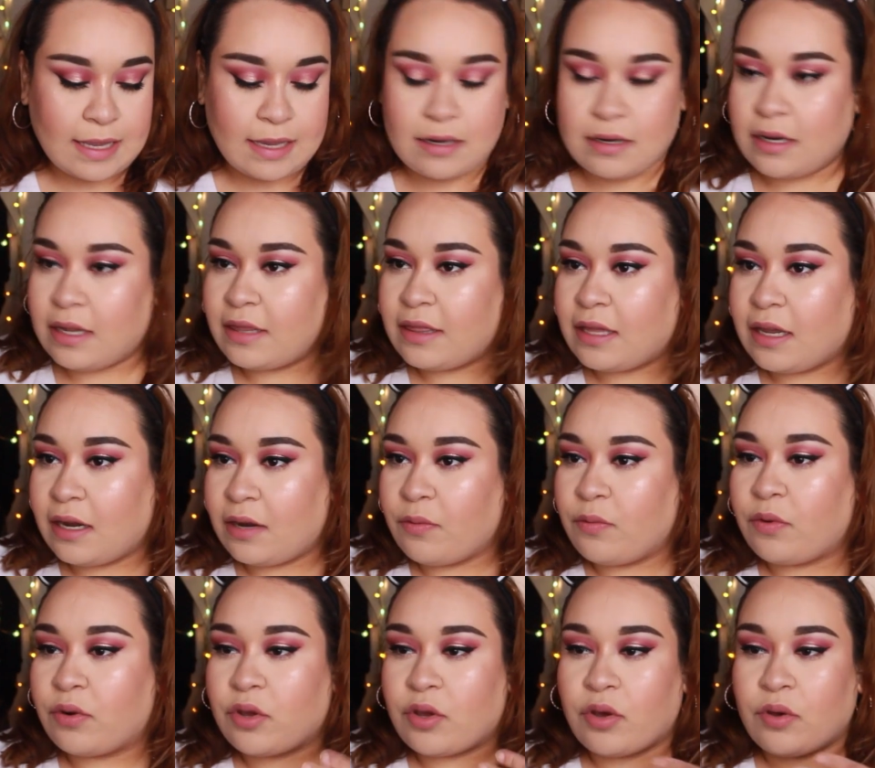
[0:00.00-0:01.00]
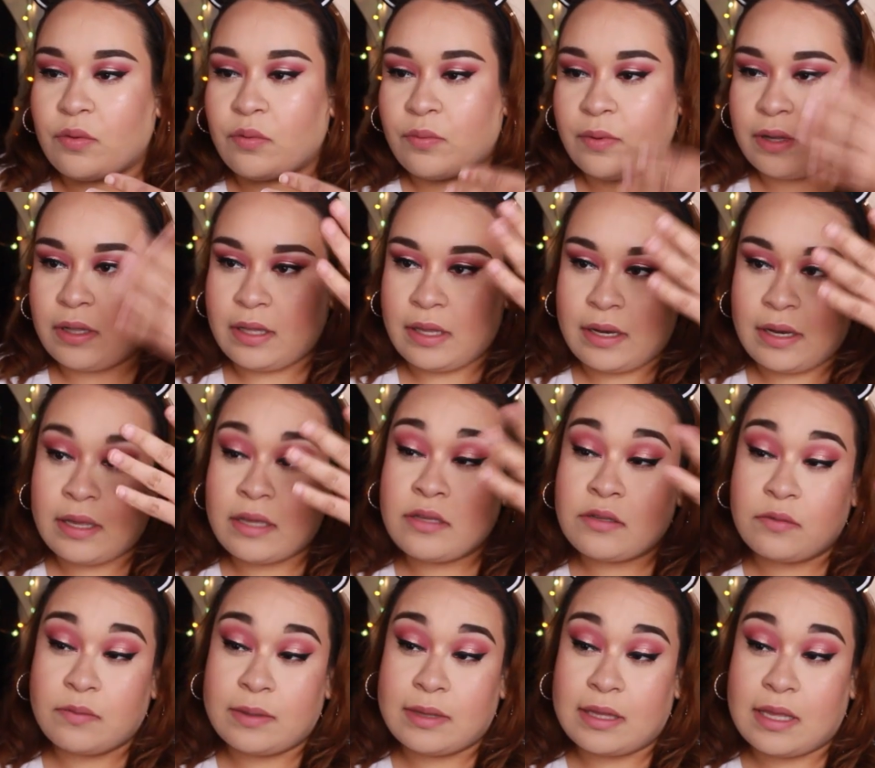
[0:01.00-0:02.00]
And I thought it would go really
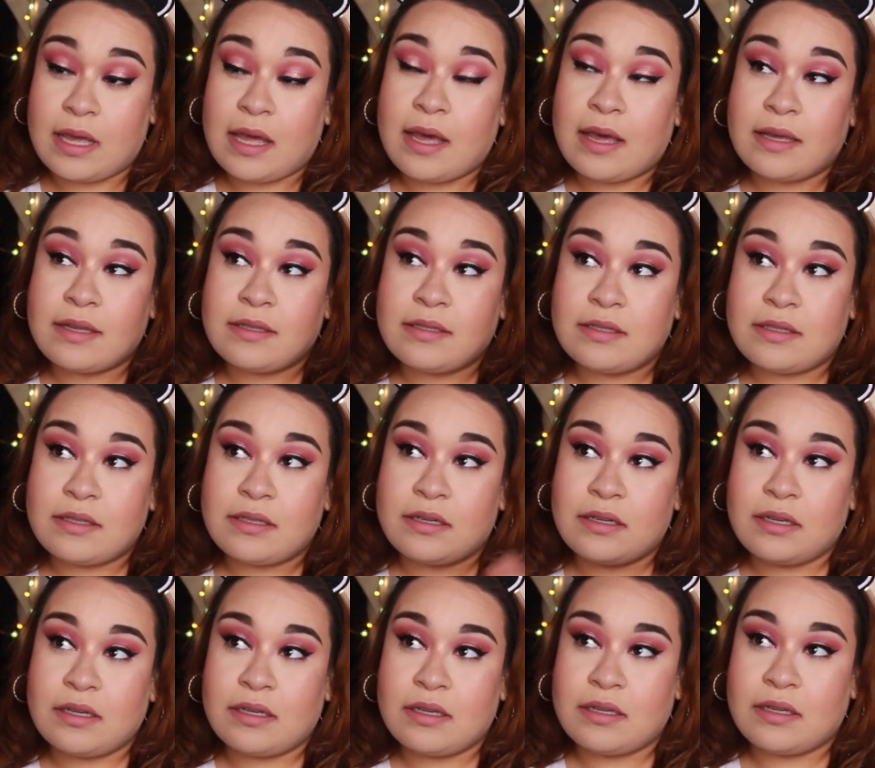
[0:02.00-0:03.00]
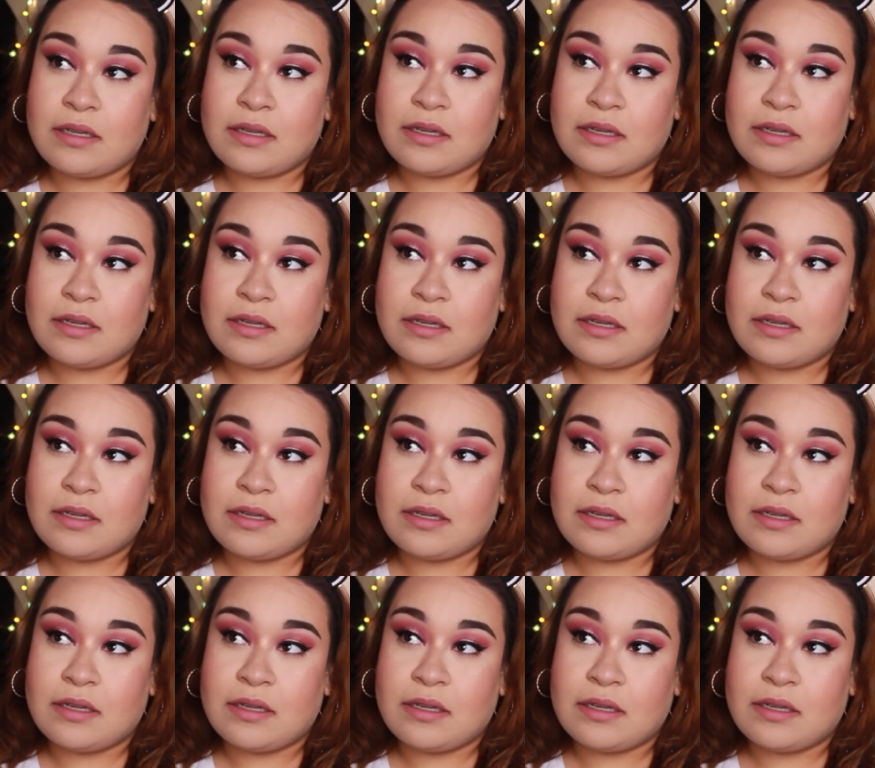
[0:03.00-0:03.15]
nice with the eyes today.